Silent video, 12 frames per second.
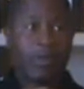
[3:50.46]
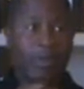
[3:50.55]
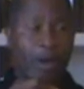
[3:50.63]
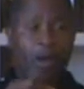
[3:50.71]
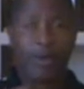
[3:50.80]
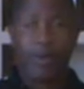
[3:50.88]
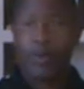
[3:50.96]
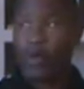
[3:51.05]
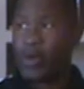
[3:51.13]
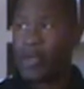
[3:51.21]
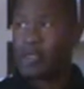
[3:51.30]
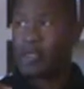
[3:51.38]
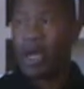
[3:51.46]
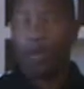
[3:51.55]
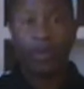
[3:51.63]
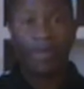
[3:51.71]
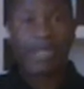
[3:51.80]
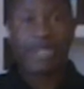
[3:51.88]
PowerPoint or
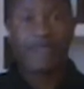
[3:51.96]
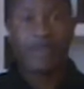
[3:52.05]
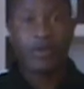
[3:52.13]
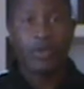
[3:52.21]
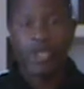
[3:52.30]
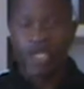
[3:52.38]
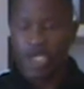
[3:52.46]
whatever,